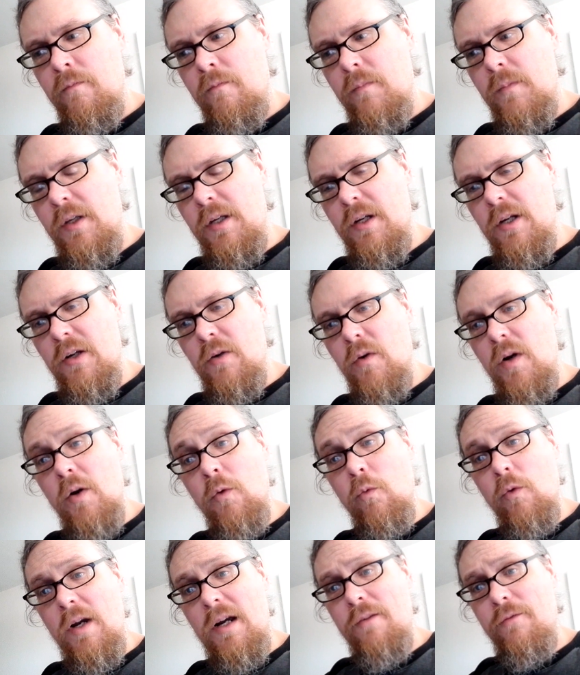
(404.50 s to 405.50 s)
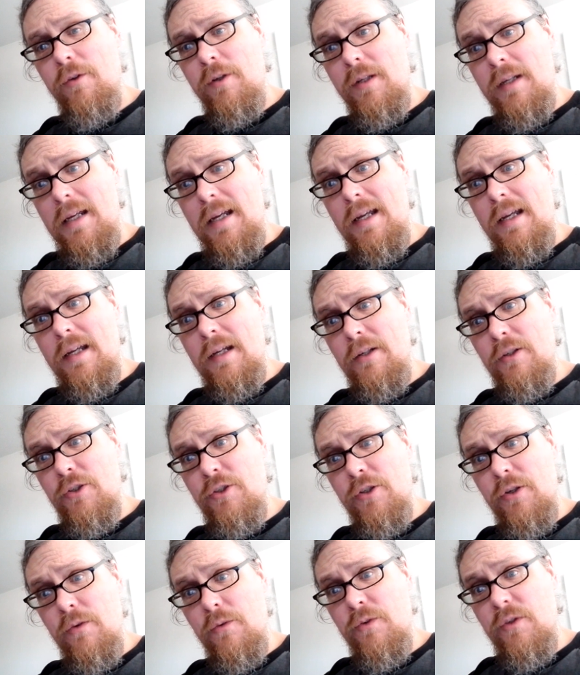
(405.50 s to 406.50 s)
a rival gang
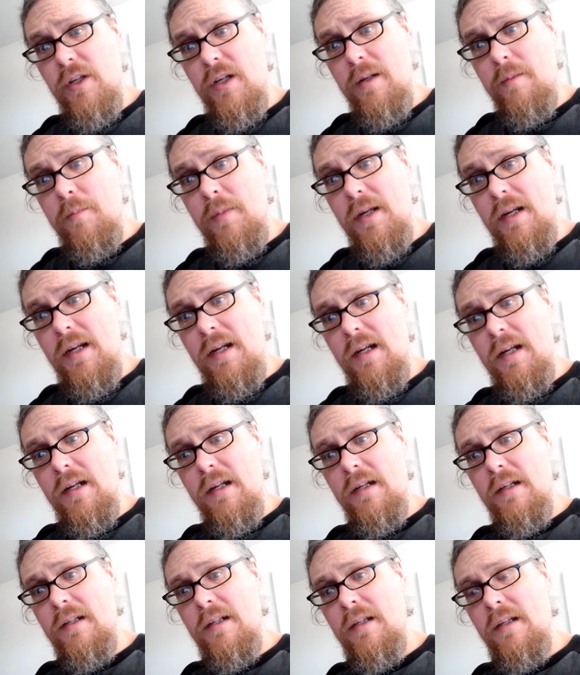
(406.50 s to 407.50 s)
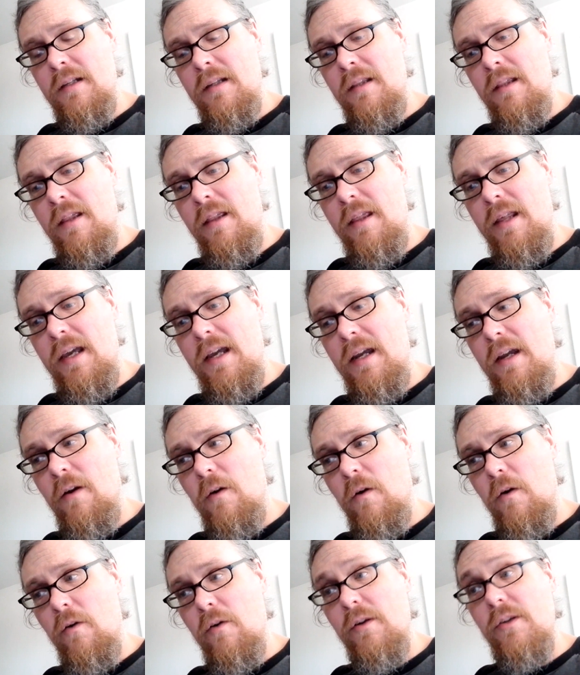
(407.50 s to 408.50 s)
shows up and they
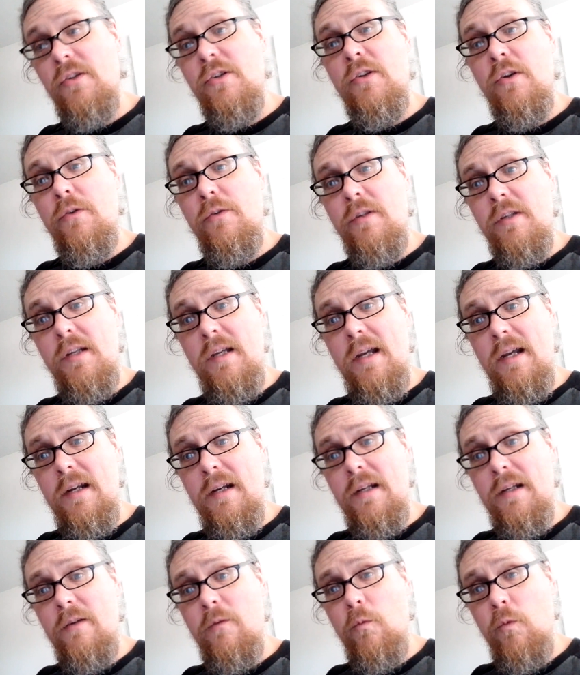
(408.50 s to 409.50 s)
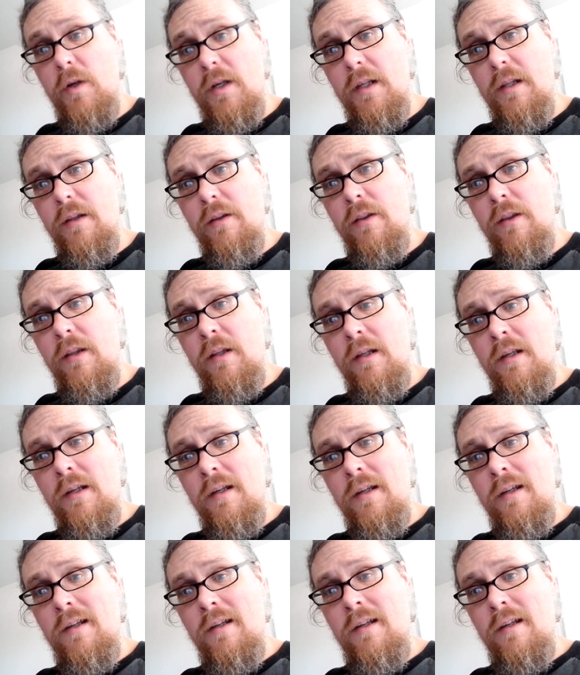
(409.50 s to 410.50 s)
are associated with
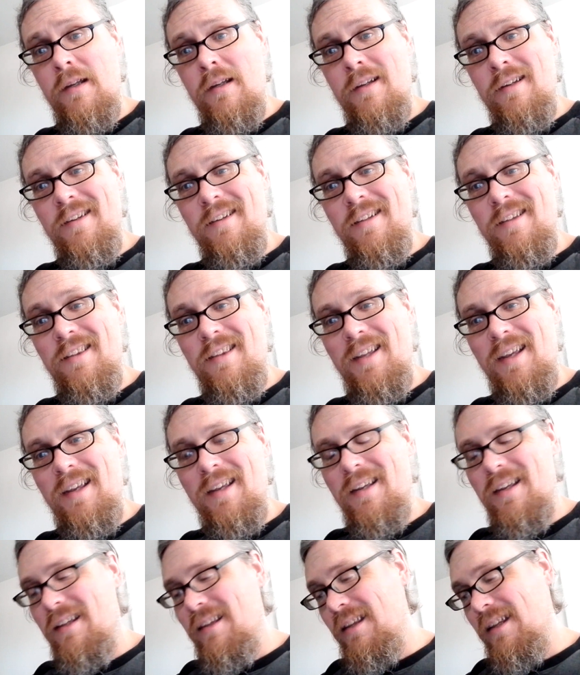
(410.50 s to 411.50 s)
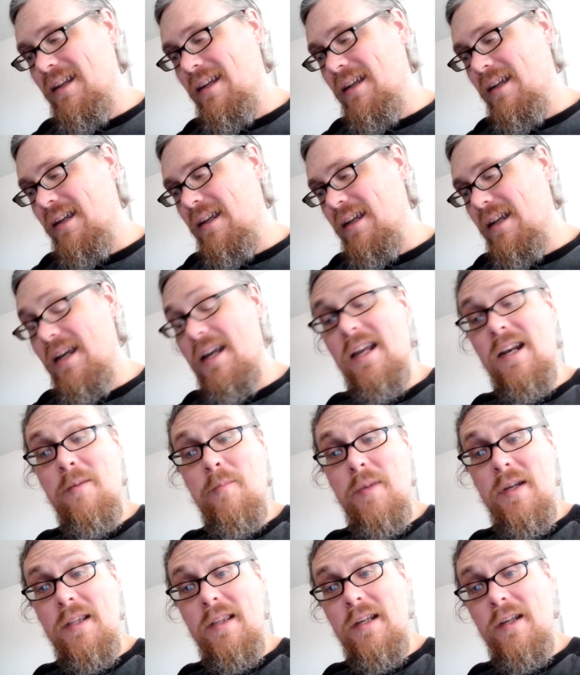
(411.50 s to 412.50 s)
the
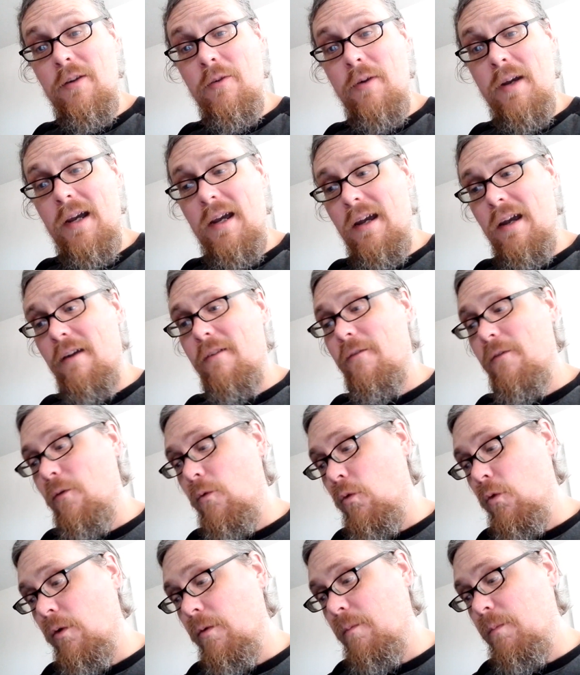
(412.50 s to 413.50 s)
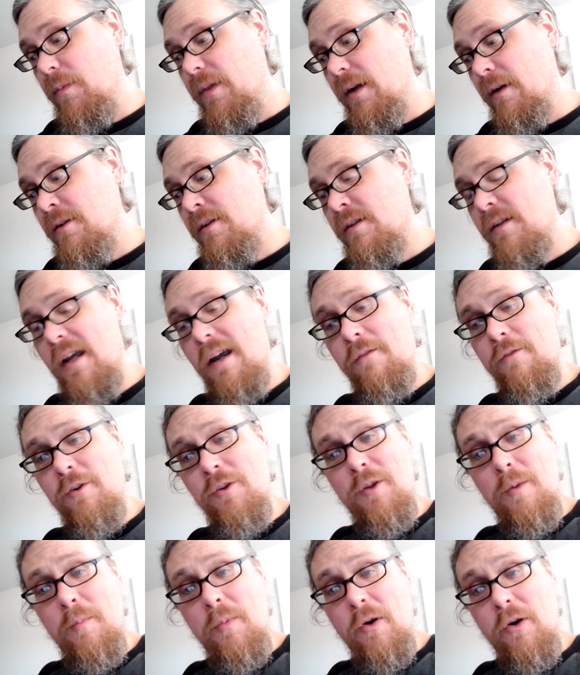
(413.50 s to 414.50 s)
enemy that you have, or they're just after
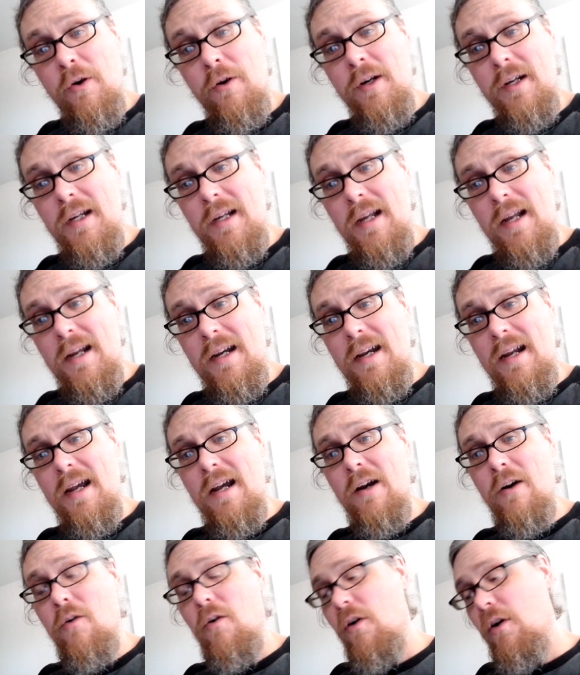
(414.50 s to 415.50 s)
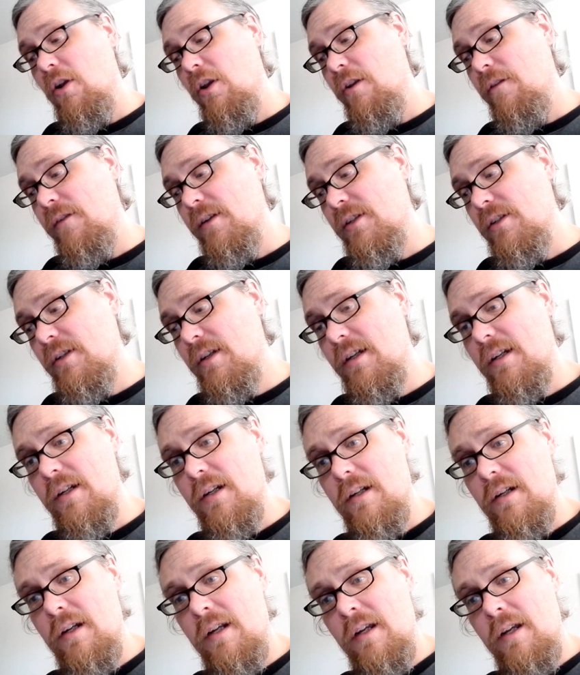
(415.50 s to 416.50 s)
the party, and now all of a
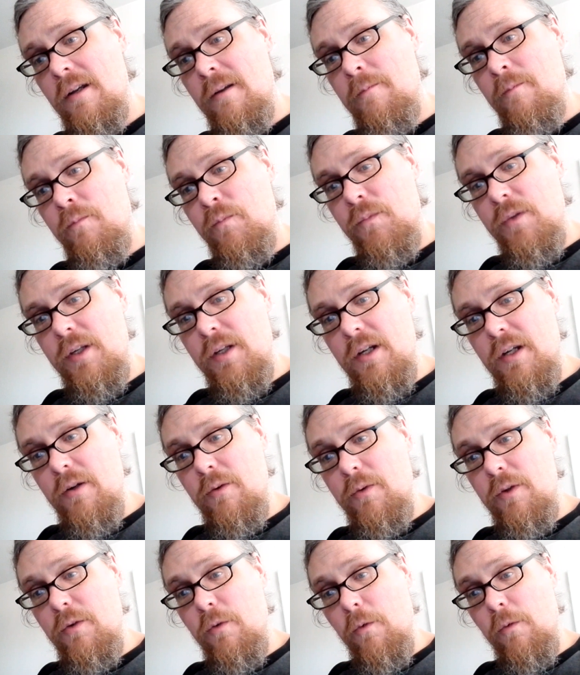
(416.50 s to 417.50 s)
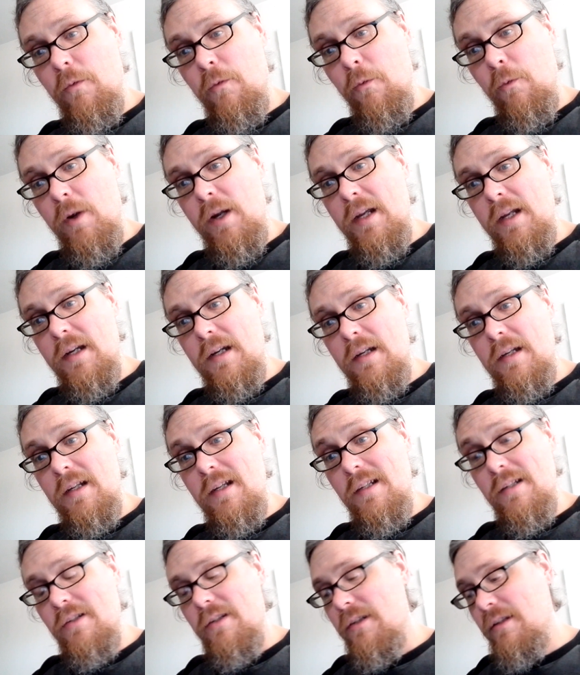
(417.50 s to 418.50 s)
sudden, your friend
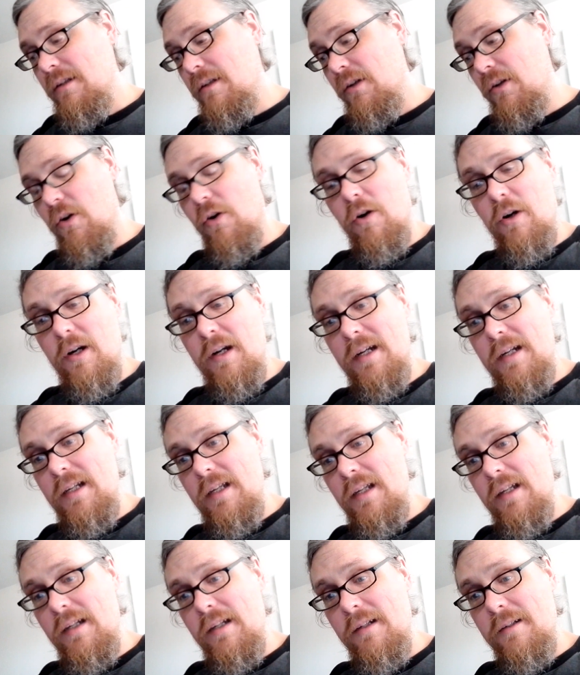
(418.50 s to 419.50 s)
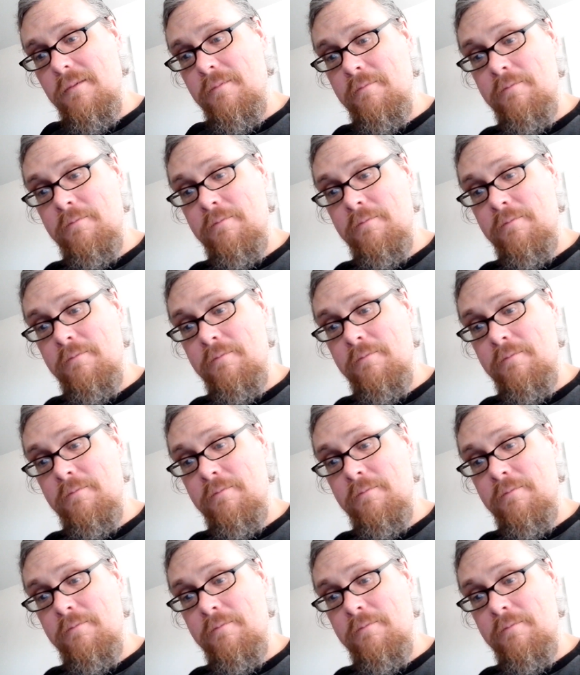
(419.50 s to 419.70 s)
is caught in